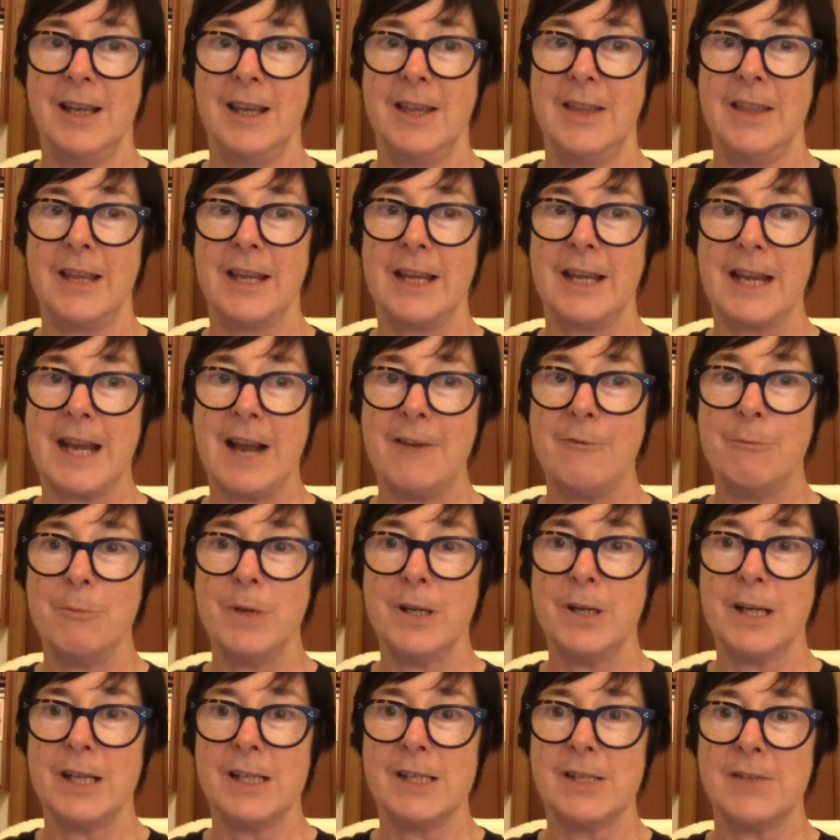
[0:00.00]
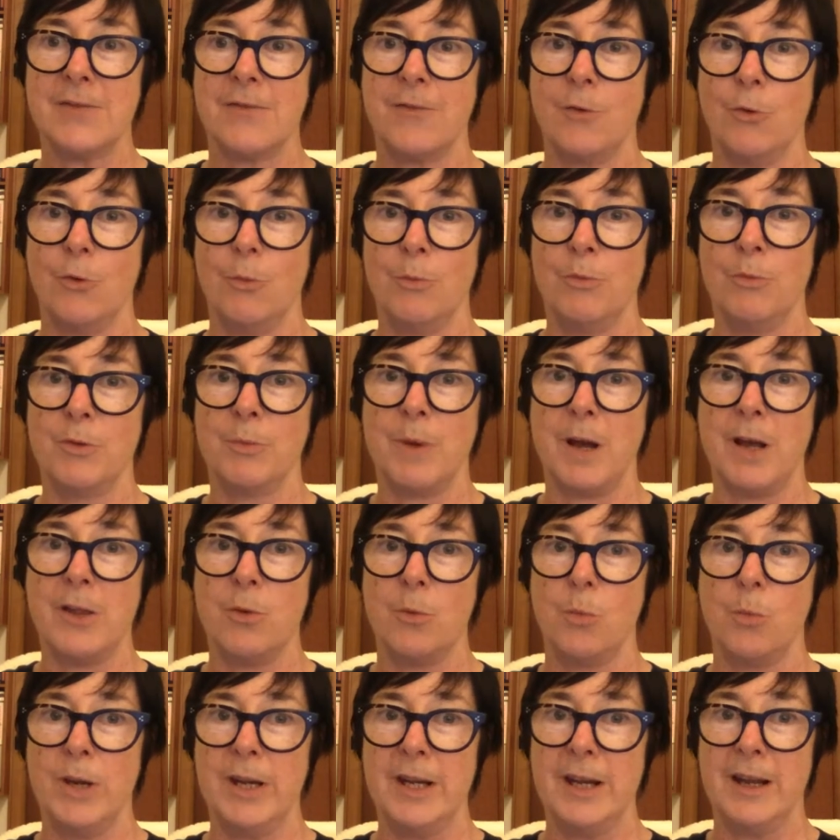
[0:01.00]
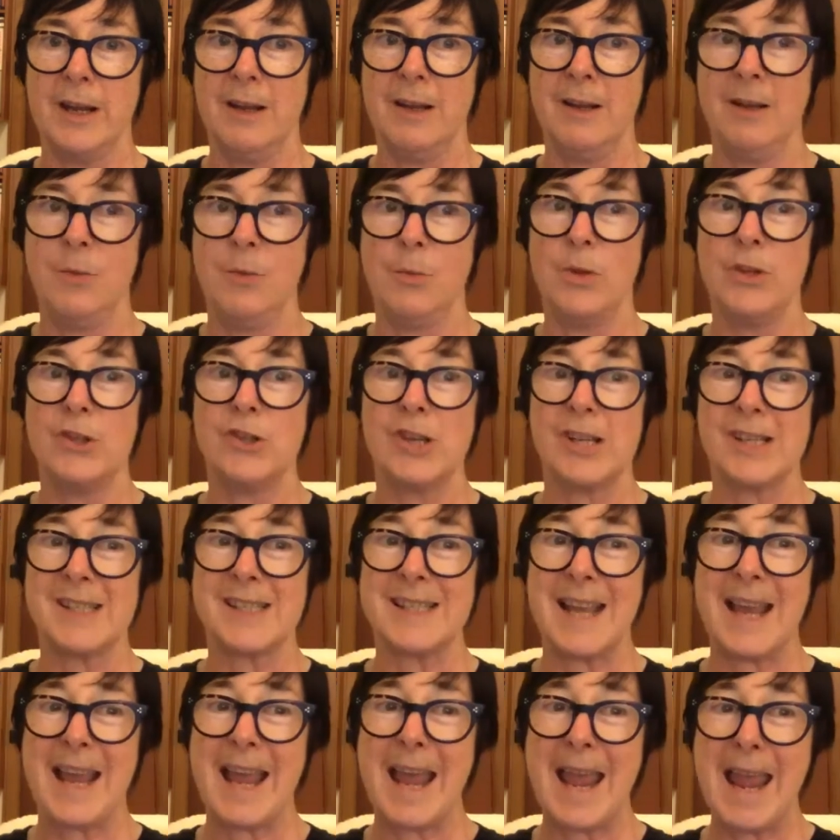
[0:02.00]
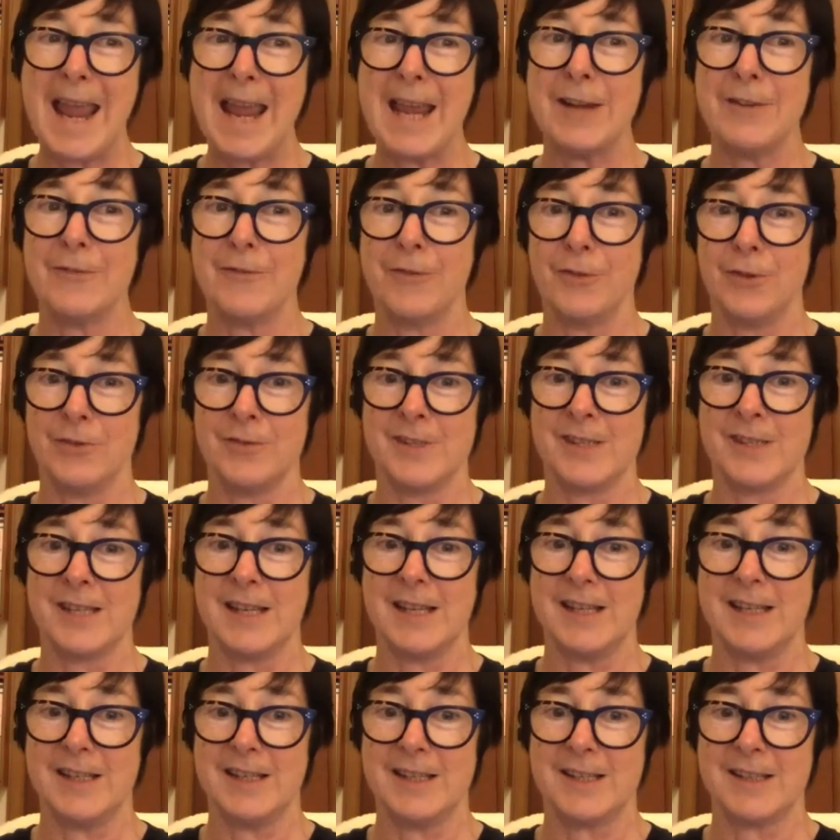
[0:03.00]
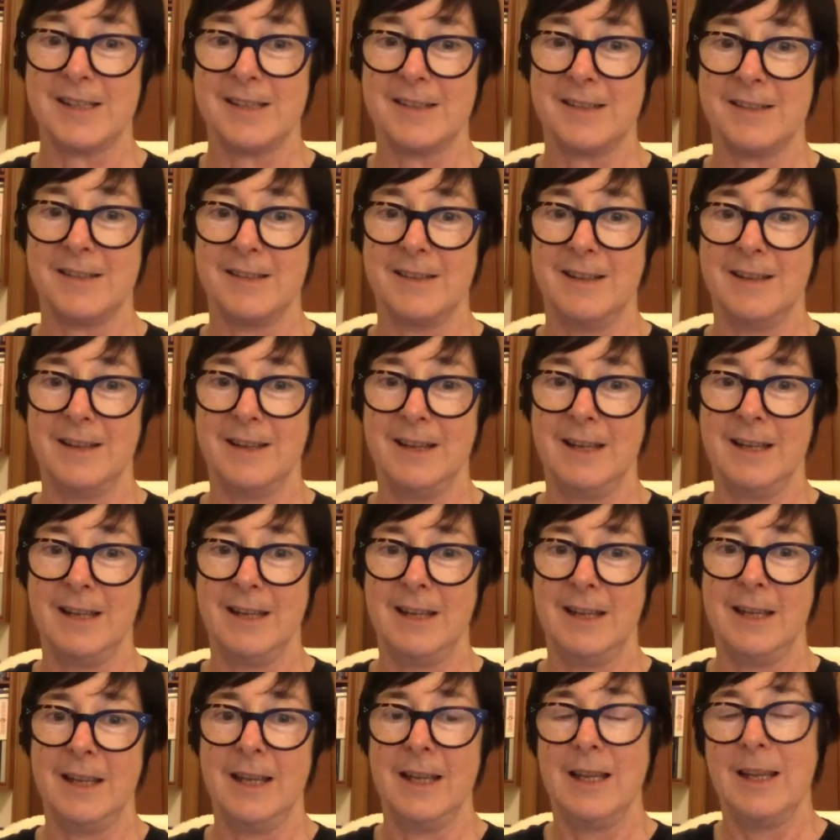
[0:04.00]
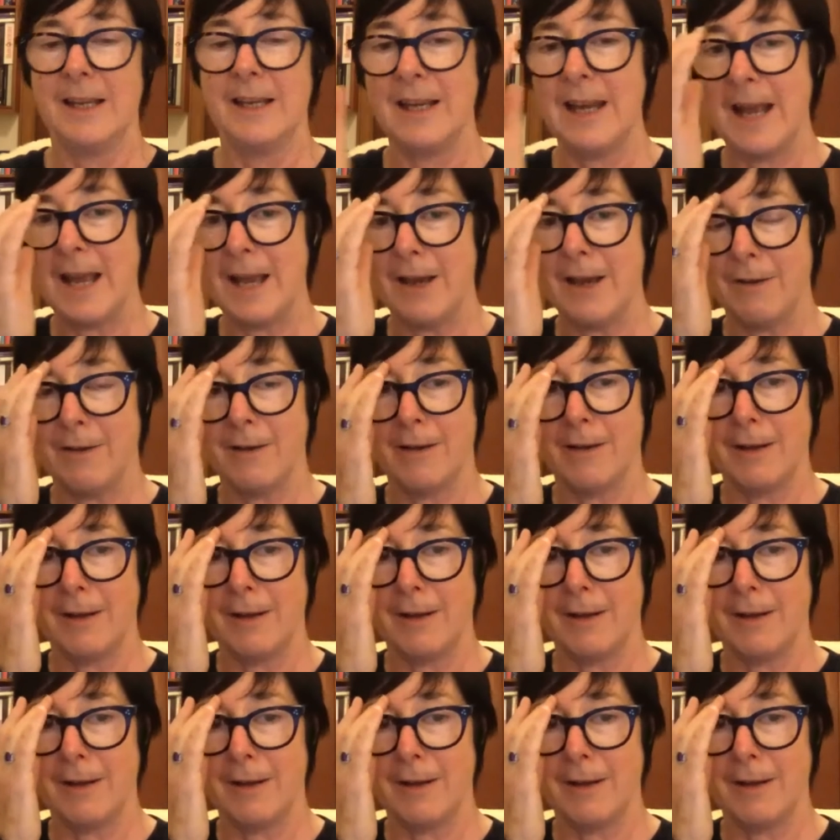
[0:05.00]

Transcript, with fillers: that government is formed by the winner with just a handful of seats. Now,